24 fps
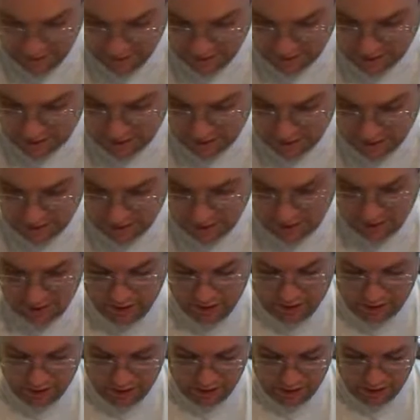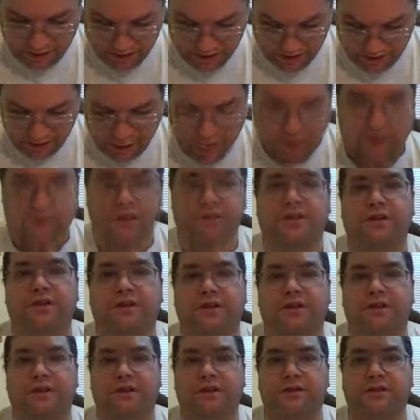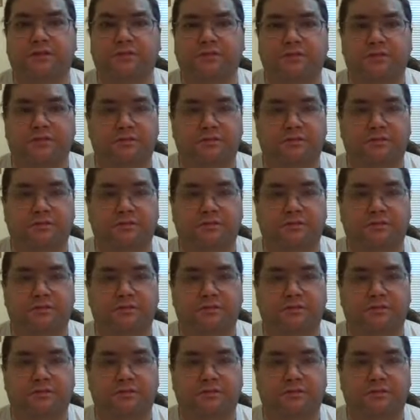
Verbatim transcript: And, and uh, if, if, anyone else on the